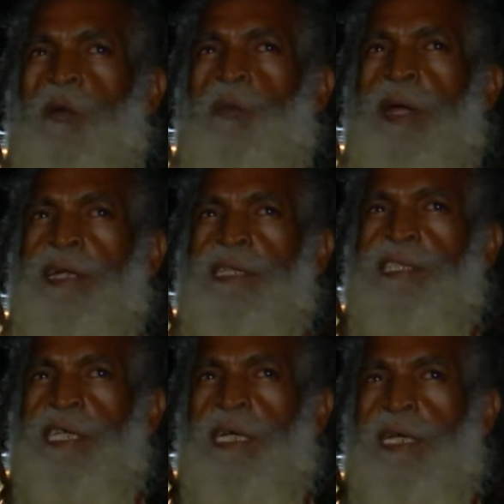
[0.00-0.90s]
where they
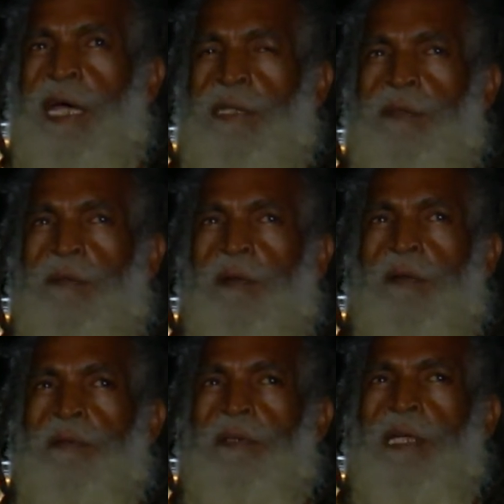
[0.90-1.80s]
say that
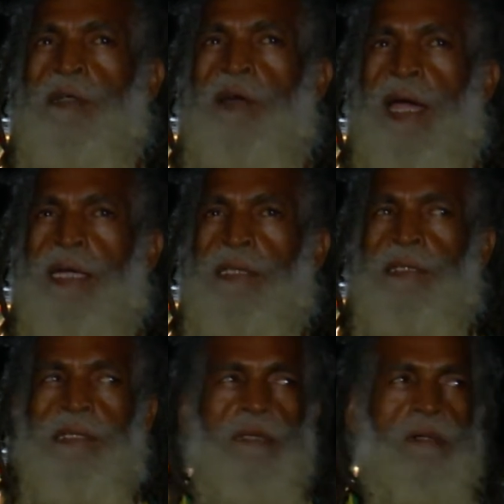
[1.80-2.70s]
the Christ